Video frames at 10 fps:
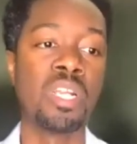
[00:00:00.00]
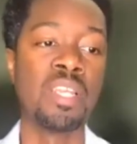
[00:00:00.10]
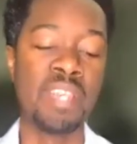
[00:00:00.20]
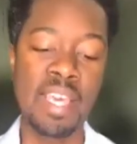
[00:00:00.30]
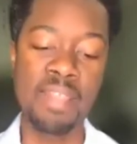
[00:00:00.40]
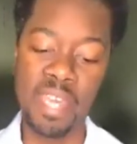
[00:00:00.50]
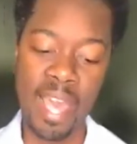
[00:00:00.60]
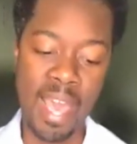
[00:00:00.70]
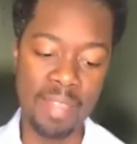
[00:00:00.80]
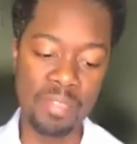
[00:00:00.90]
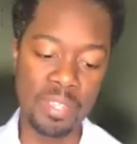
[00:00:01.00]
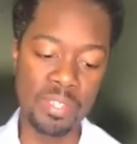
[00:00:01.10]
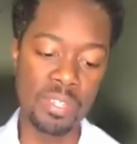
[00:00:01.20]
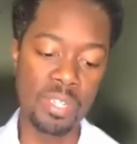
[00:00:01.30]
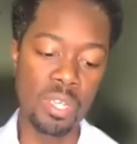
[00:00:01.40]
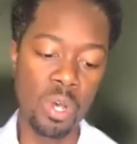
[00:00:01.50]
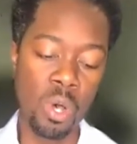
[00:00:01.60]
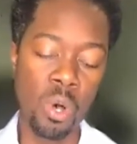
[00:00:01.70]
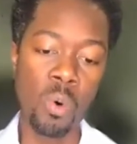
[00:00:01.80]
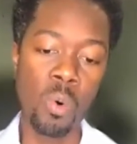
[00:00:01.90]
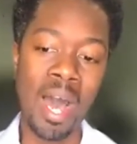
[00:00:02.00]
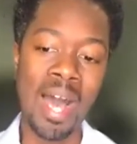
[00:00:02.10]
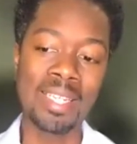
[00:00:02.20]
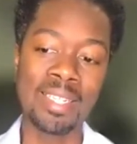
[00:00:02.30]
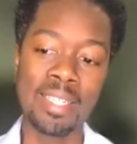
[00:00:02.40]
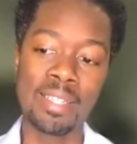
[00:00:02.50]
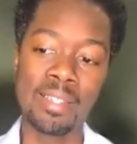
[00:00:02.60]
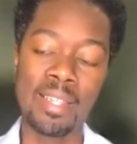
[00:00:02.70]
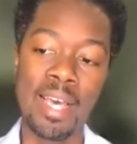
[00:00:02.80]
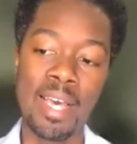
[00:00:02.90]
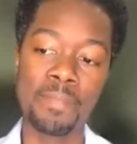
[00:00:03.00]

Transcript: And then they had this whole idea that